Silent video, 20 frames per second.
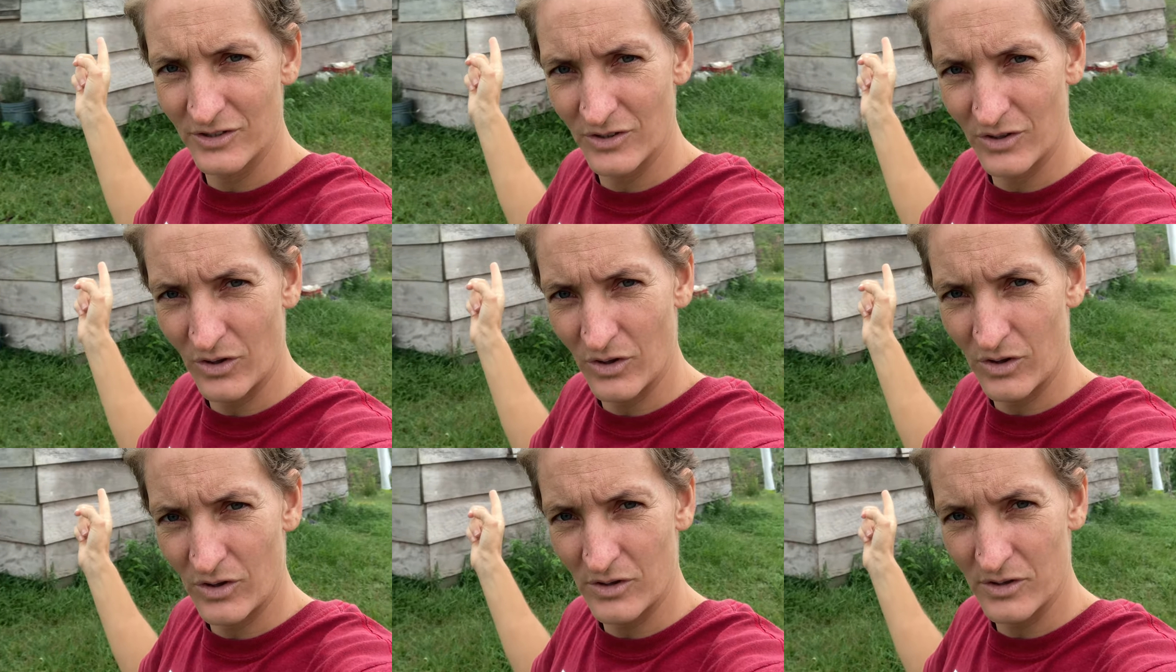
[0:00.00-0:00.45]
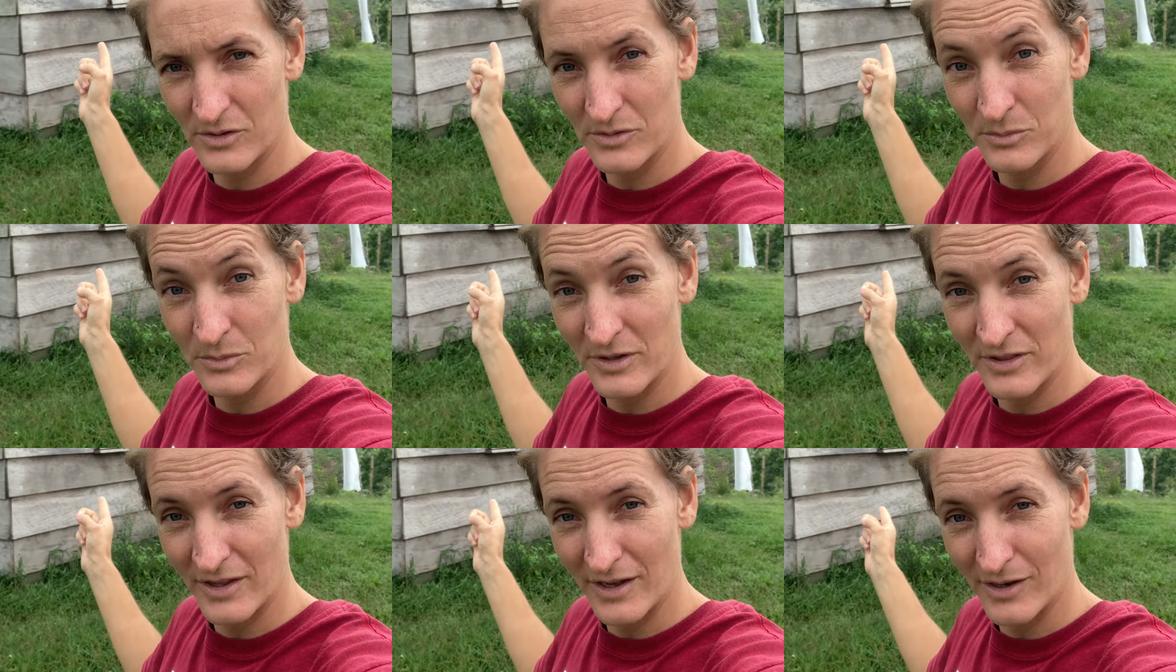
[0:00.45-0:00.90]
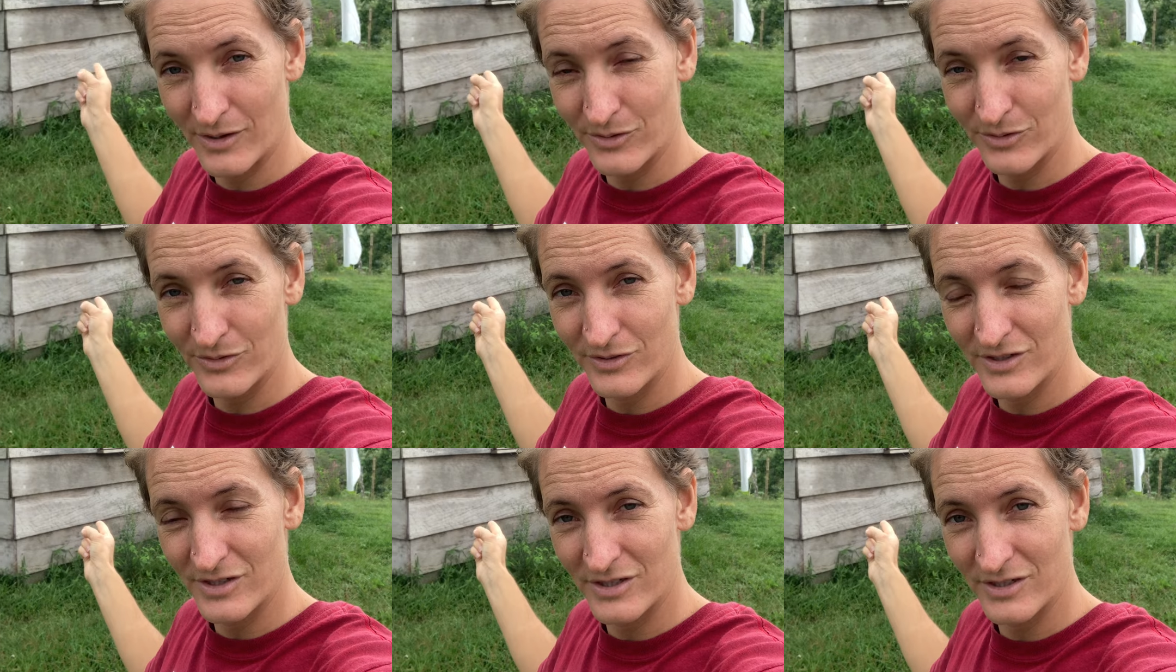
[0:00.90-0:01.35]
all
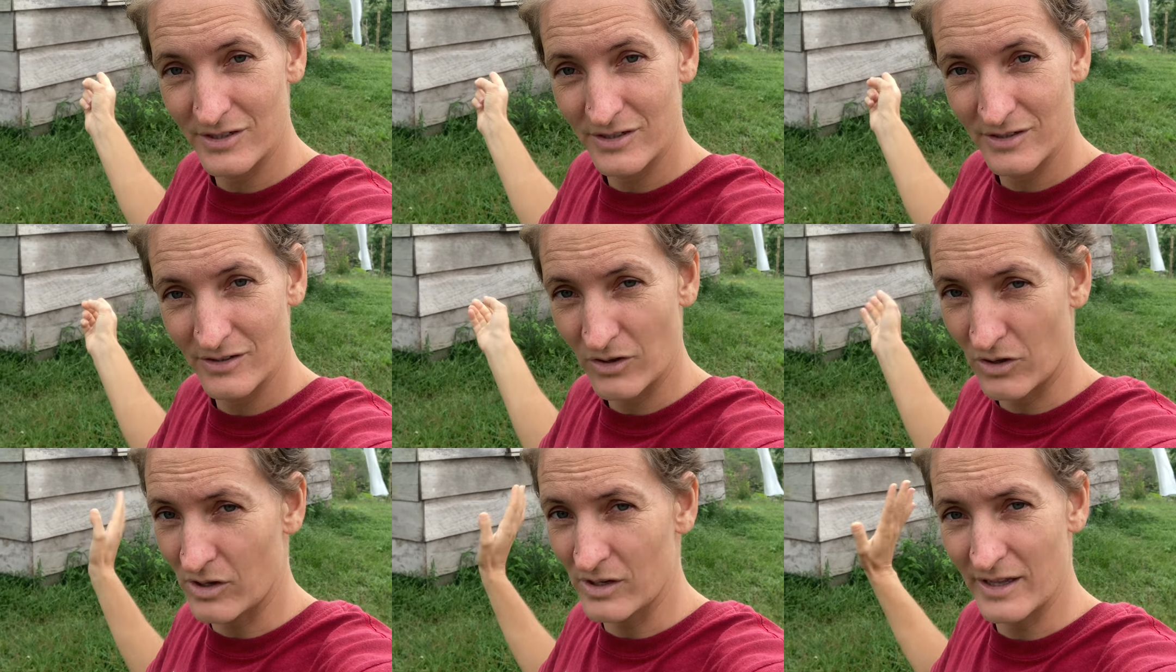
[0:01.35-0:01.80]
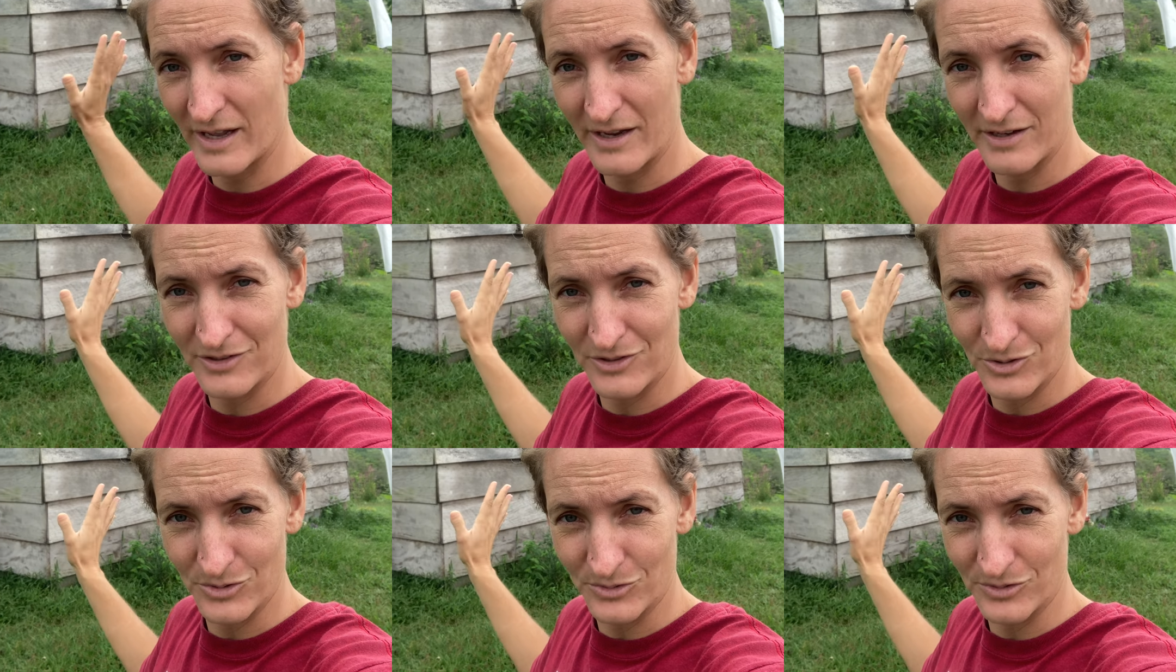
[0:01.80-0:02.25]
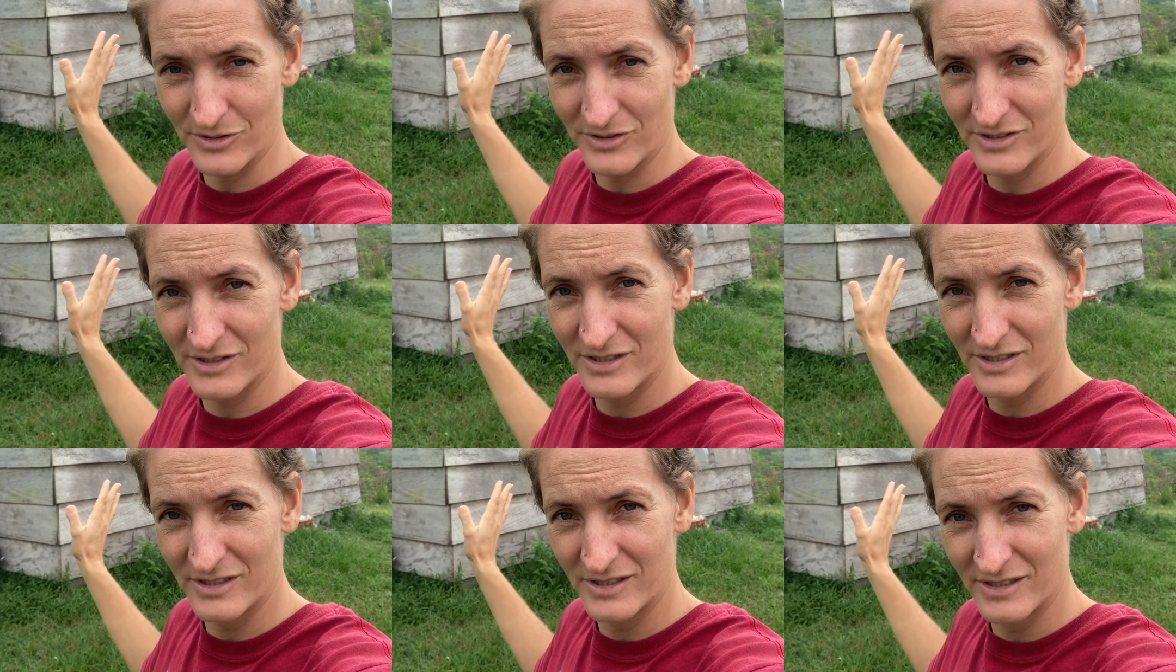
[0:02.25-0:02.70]
hand tools.